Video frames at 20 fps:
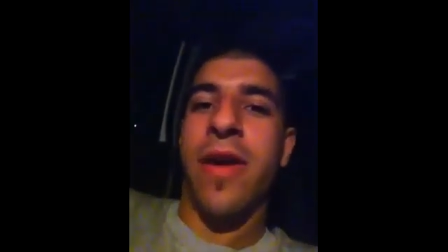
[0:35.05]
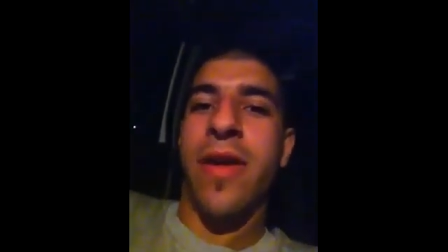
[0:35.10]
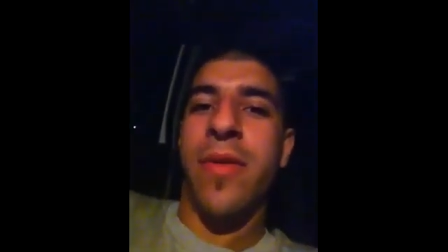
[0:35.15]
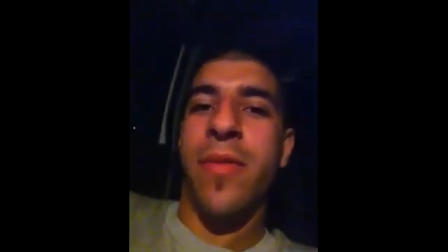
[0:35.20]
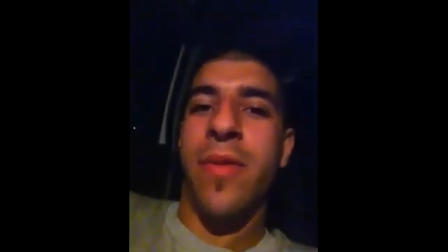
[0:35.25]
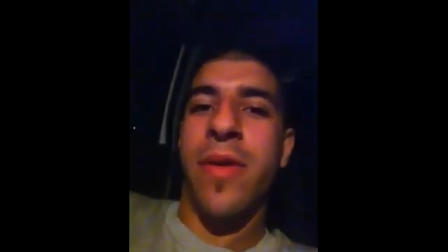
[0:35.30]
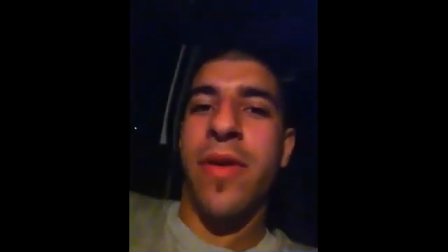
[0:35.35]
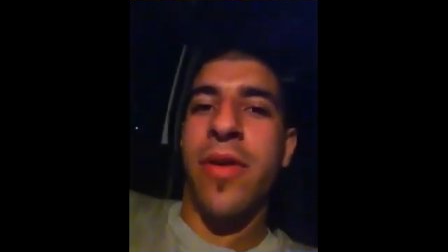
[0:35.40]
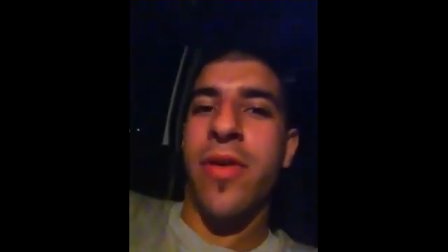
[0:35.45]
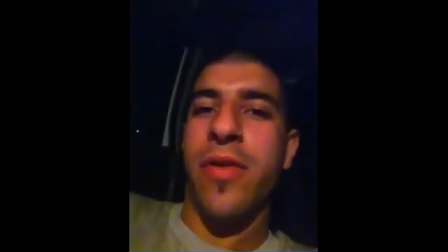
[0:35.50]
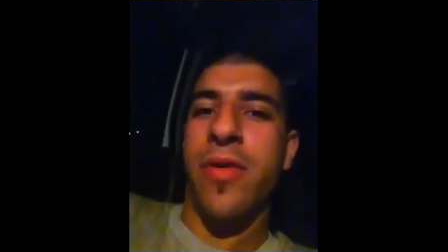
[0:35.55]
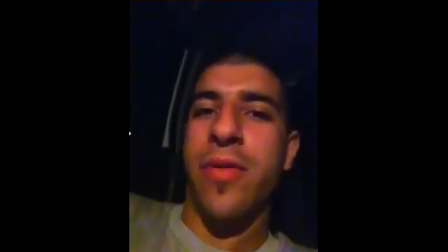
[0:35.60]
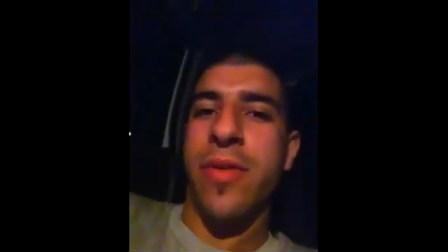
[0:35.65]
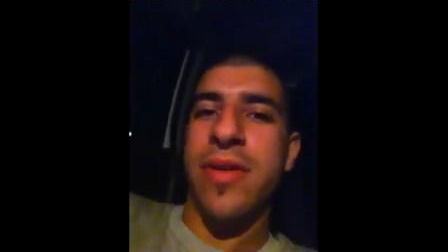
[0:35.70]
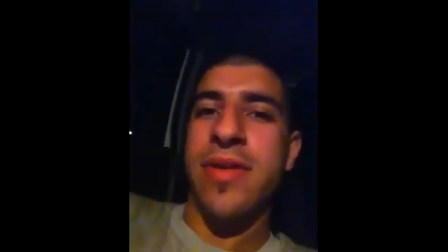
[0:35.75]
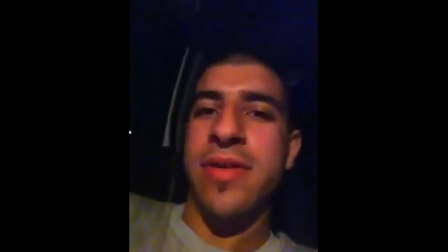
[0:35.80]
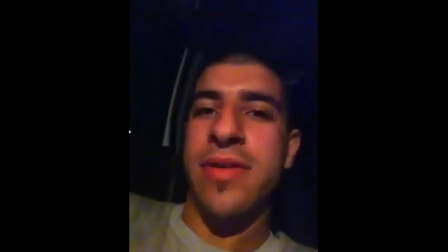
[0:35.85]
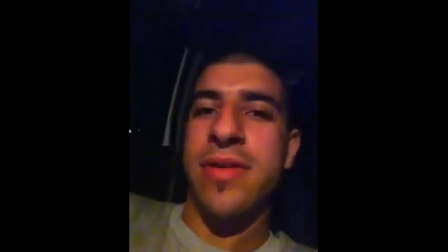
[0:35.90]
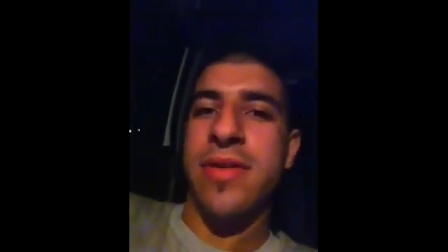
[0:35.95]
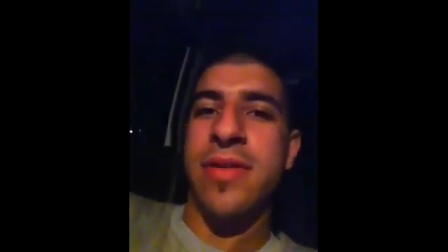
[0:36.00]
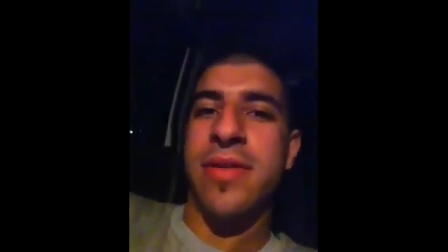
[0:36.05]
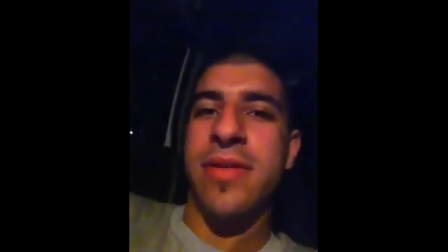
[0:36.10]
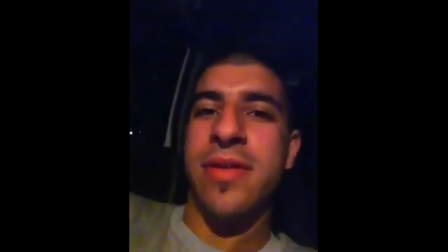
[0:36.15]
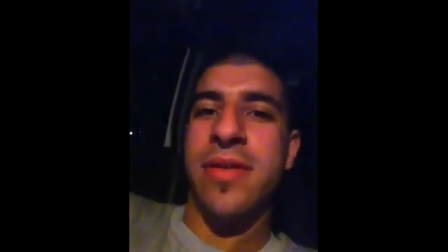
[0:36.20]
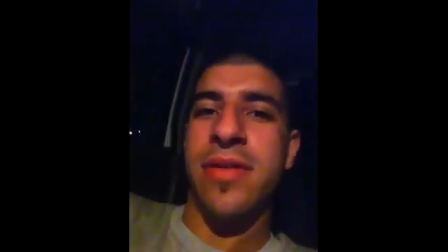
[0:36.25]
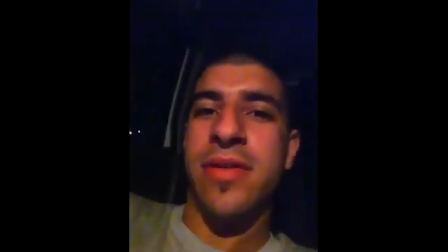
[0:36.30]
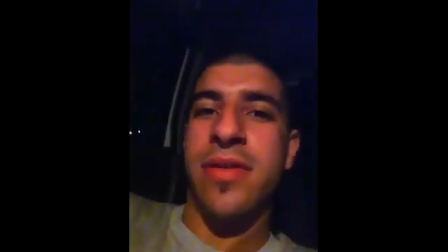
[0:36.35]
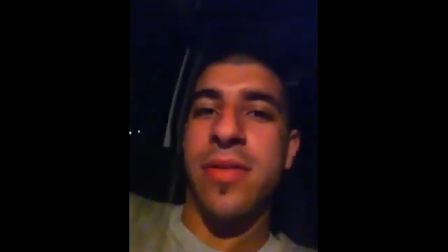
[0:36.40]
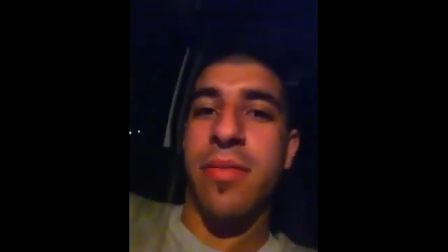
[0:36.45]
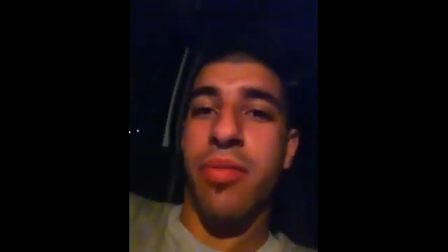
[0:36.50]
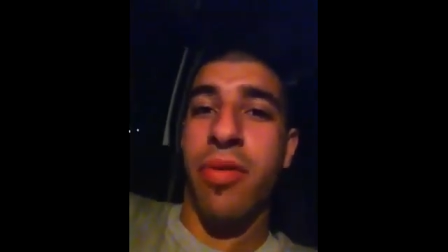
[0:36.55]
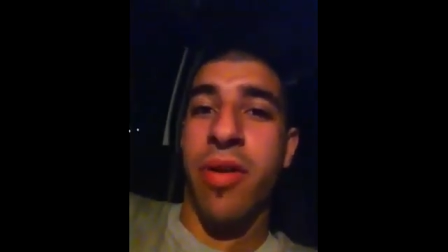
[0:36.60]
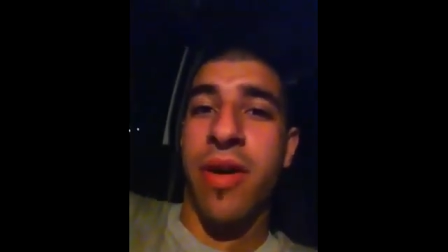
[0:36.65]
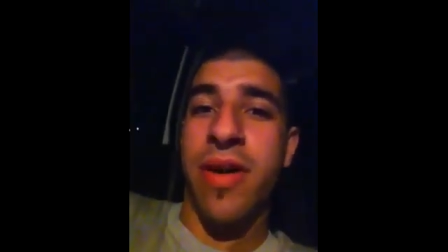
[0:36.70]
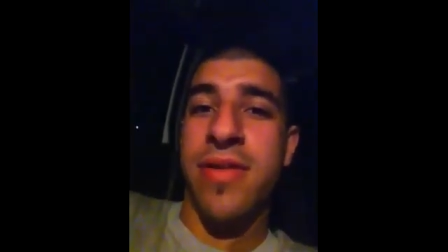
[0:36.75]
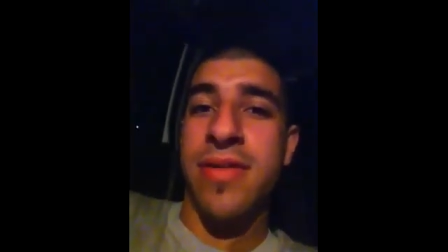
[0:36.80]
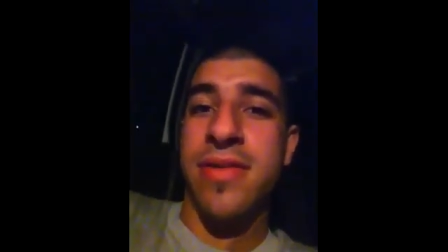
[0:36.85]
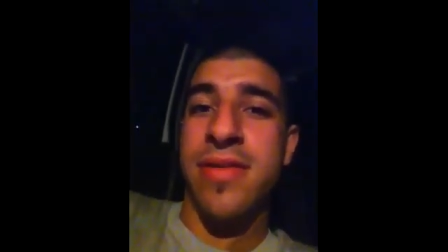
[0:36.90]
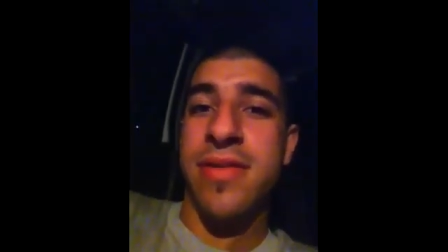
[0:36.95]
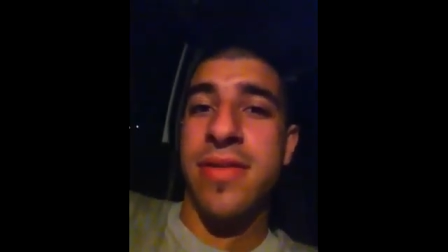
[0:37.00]
anyone who is
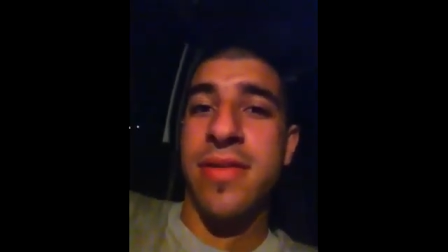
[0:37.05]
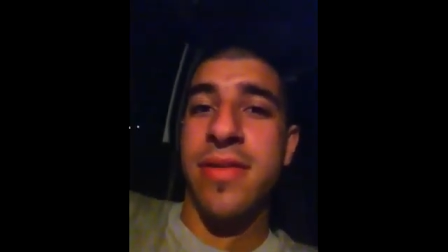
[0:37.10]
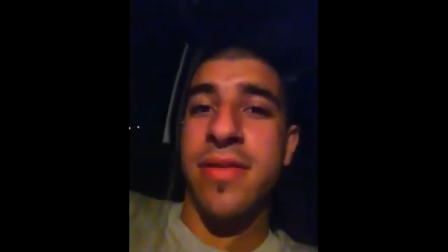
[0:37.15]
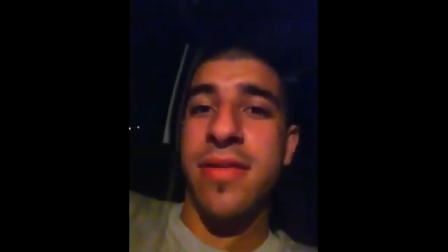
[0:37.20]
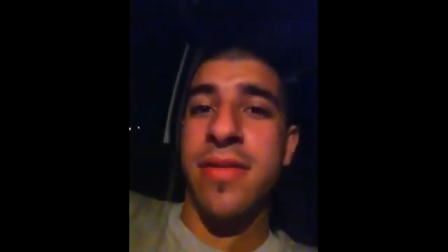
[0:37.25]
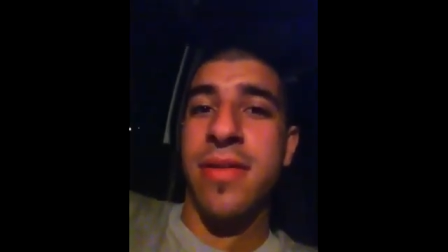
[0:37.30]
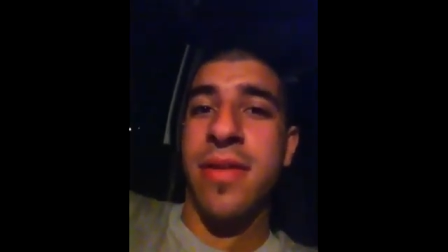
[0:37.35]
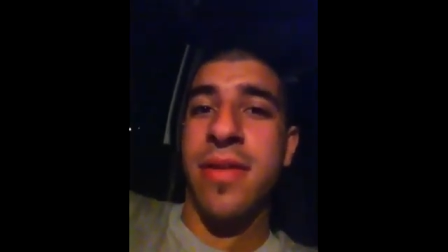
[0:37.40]
depressed,